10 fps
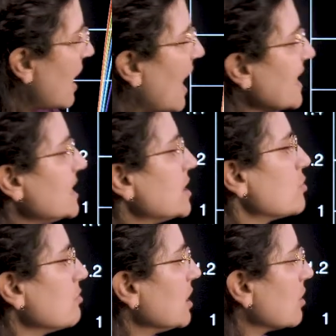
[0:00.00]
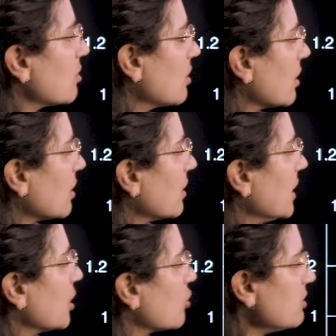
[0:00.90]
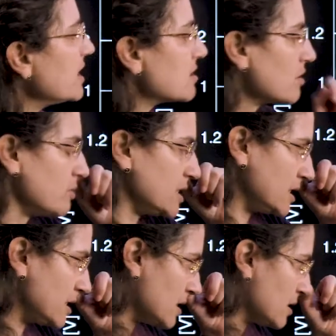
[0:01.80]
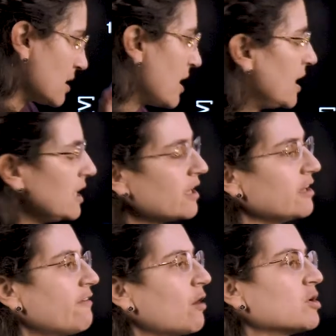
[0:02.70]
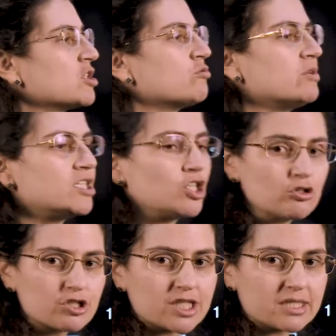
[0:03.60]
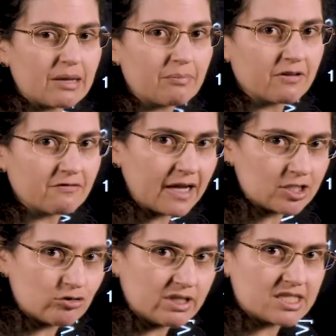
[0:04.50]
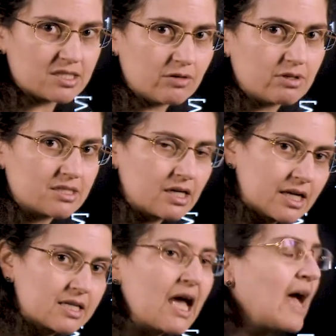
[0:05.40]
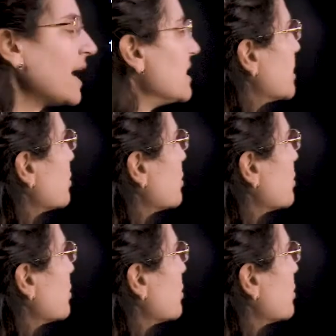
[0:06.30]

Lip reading: I need to increase the resistance. If I want to reduce the damping factor in a series circuit, I need